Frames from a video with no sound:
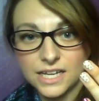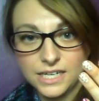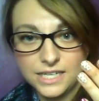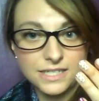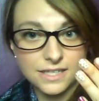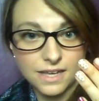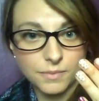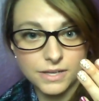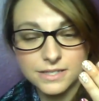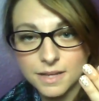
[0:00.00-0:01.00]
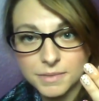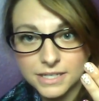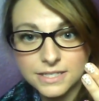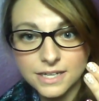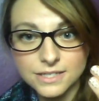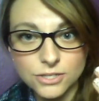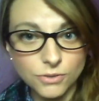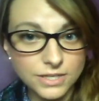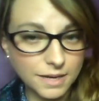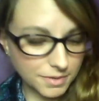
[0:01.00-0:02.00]
and easy that was. I mean, it takes
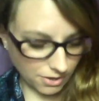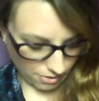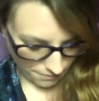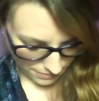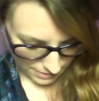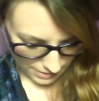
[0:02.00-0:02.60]
no time at all.